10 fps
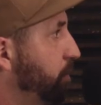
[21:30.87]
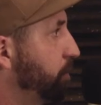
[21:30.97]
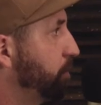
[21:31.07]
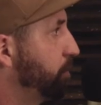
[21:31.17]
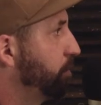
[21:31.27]

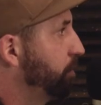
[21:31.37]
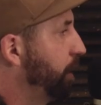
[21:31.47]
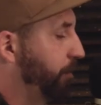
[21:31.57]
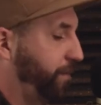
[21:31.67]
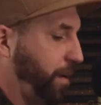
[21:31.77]
to
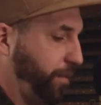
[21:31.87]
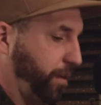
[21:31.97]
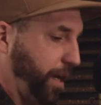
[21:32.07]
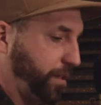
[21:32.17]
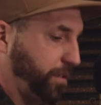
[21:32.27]
then follow the
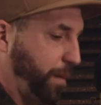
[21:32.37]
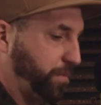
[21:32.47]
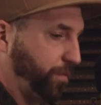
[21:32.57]
next steps